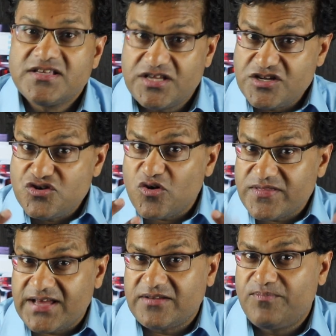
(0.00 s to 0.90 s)
Did you know
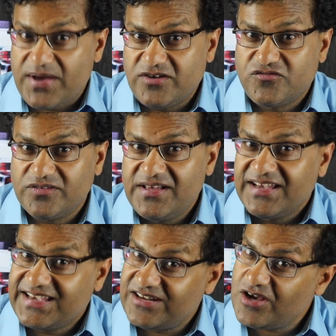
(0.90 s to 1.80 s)
that
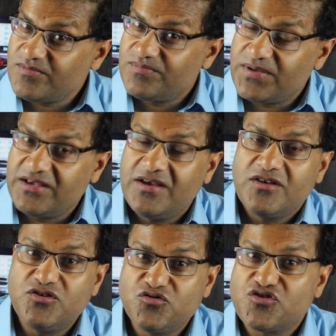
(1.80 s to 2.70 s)
Benadryl cannot be
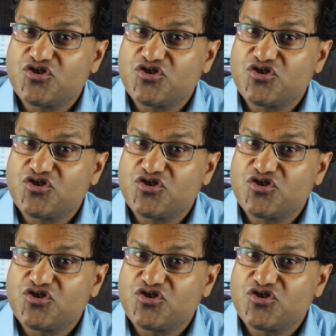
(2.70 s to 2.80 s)
used or